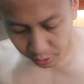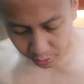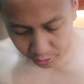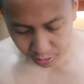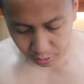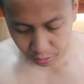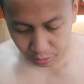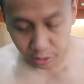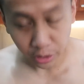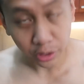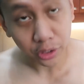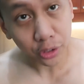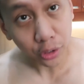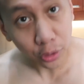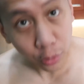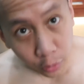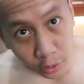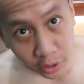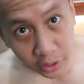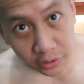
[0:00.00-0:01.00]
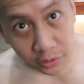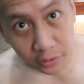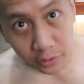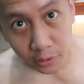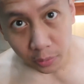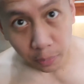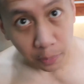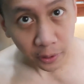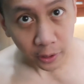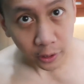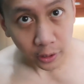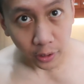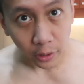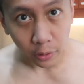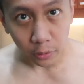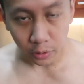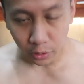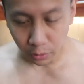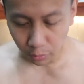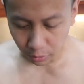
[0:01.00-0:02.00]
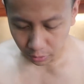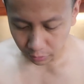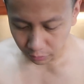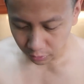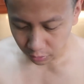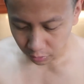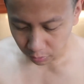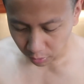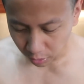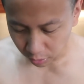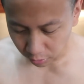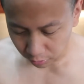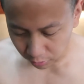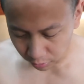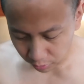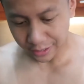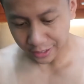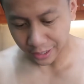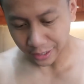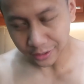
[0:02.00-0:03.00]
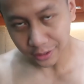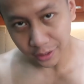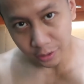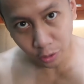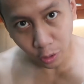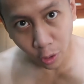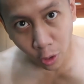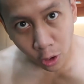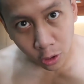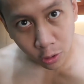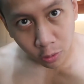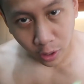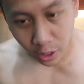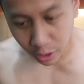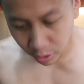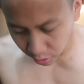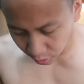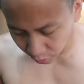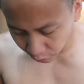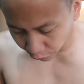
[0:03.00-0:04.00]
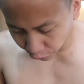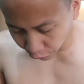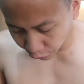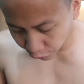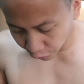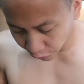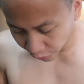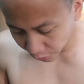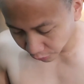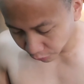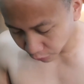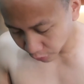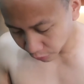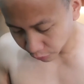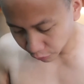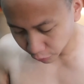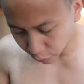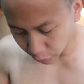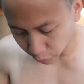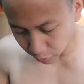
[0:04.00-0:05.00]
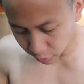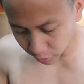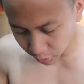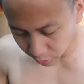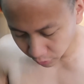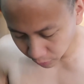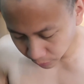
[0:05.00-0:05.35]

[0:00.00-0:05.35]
She'll just chew this and spit it out. She won't even swallow. Next is okra, her favorite food.